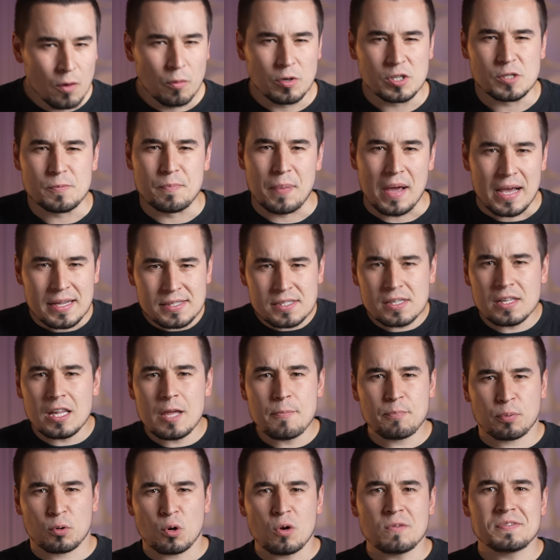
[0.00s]
which basically
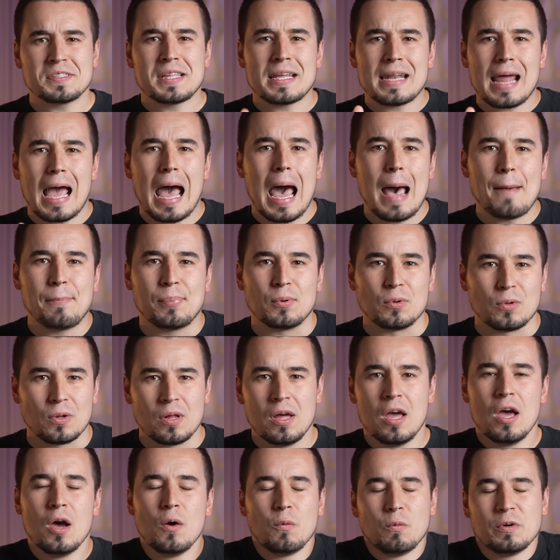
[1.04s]
proves that Apple
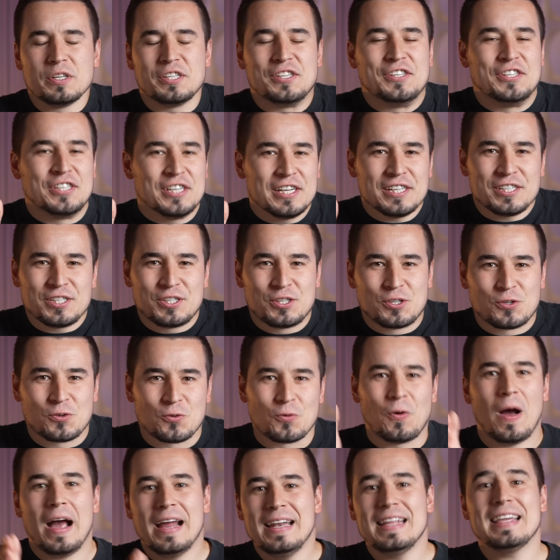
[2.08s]
was just
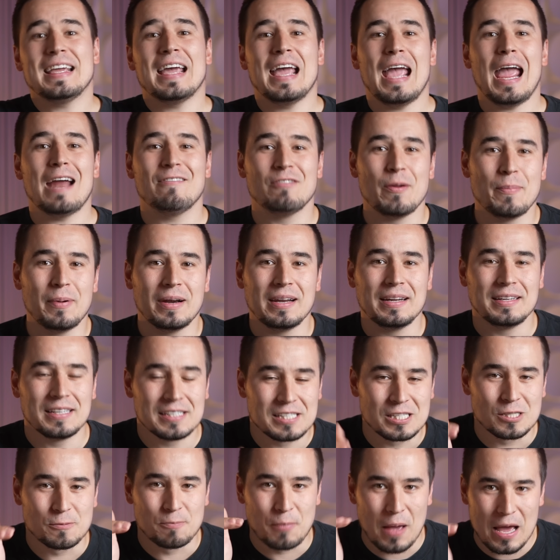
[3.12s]
trying to get everybody to
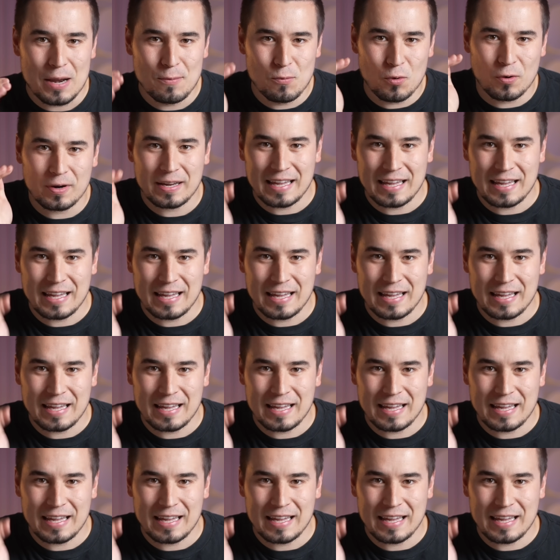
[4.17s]
spend more